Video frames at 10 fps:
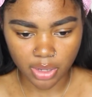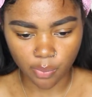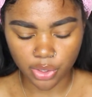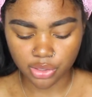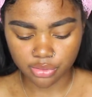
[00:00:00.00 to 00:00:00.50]
but I
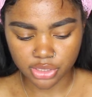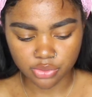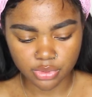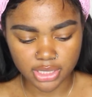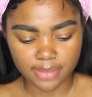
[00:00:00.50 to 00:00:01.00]
want to use
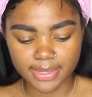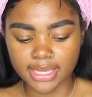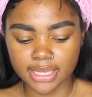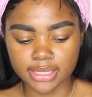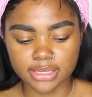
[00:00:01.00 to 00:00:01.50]
this one today
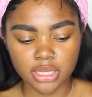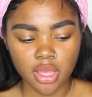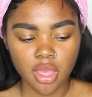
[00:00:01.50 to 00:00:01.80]
because